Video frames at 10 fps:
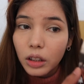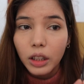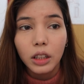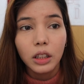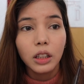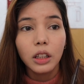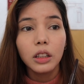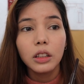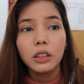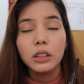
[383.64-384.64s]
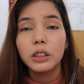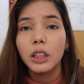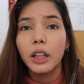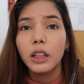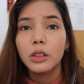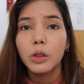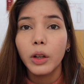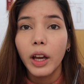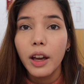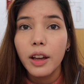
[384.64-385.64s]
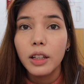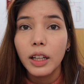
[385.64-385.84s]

and shade is okay.